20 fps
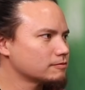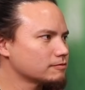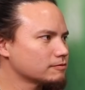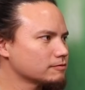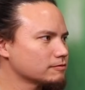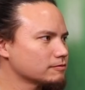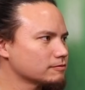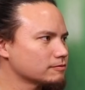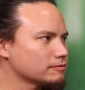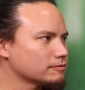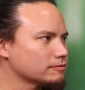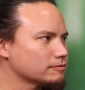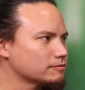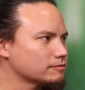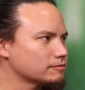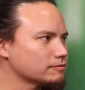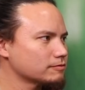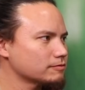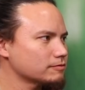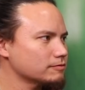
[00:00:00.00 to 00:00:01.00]

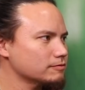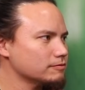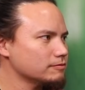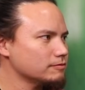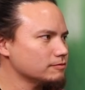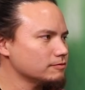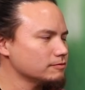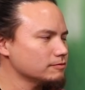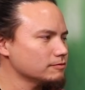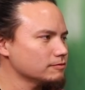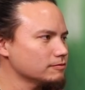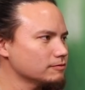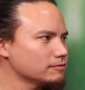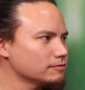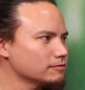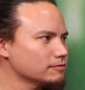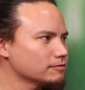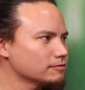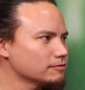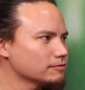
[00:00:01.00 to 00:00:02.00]

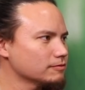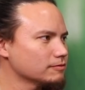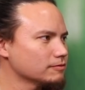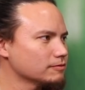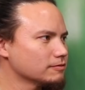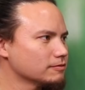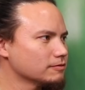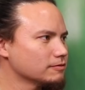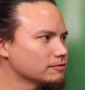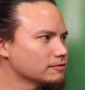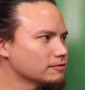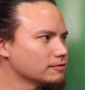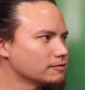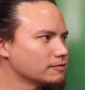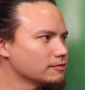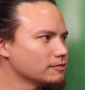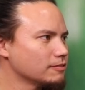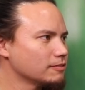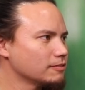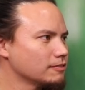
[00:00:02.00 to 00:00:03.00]

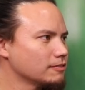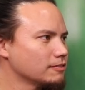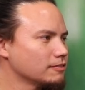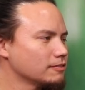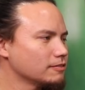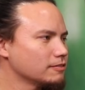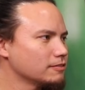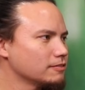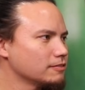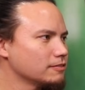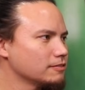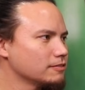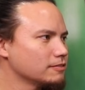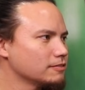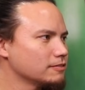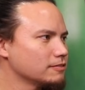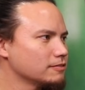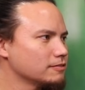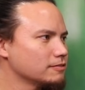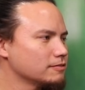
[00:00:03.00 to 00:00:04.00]

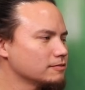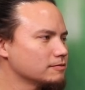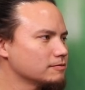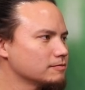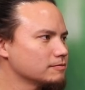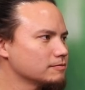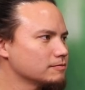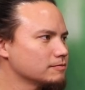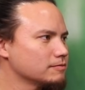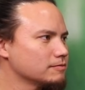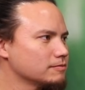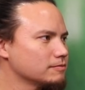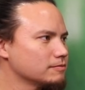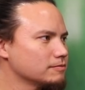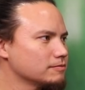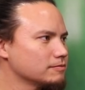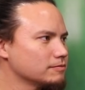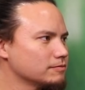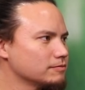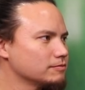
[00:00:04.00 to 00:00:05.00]

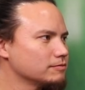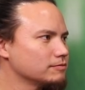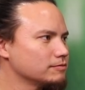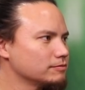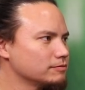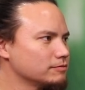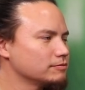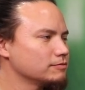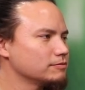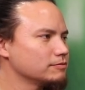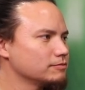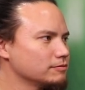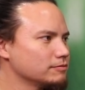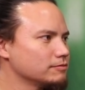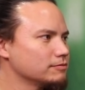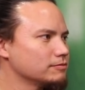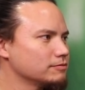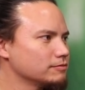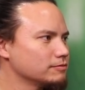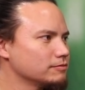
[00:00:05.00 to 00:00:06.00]

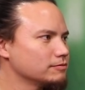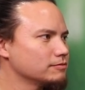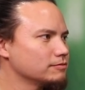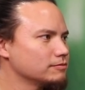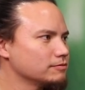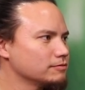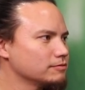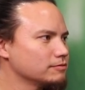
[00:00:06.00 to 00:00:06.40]
(not speaking)